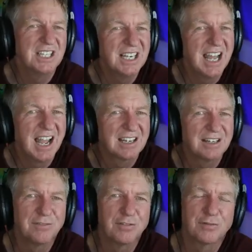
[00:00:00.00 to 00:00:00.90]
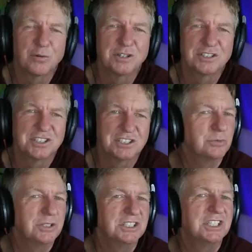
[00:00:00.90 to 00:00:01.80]
inactive for four to six
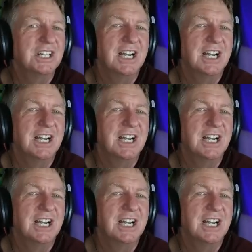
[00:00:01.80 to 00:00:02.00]
weeks,